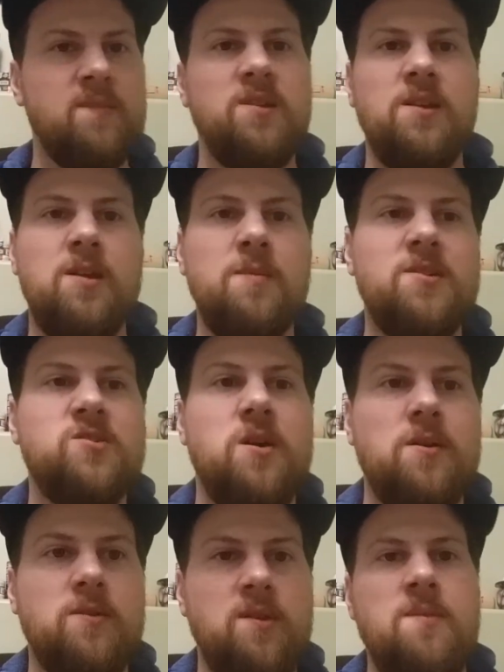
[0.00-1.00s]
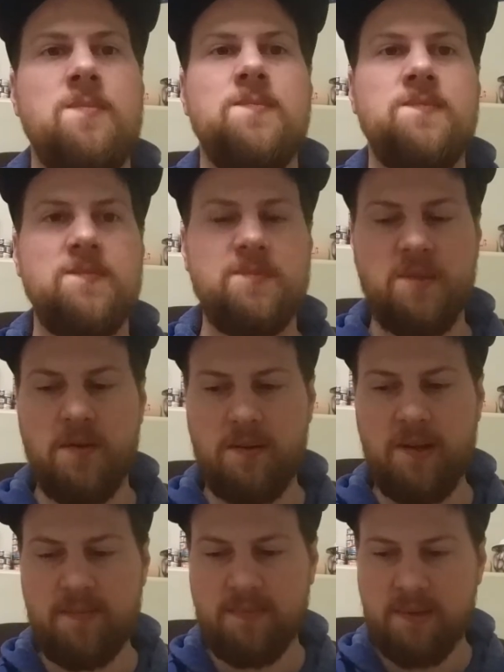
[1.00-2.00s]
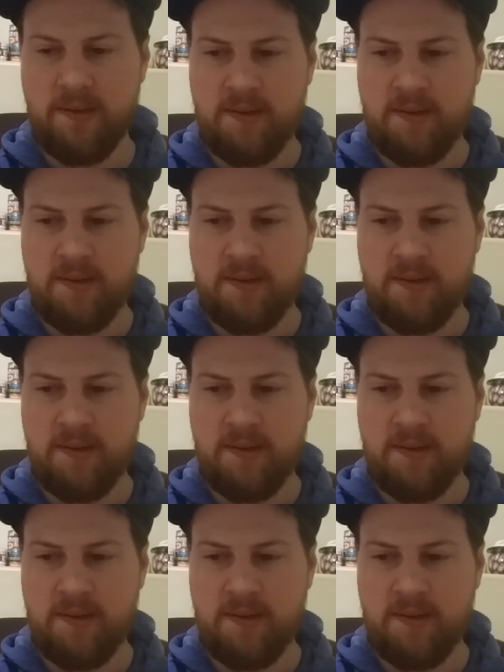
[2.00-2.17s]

Not a big shocker there. All right.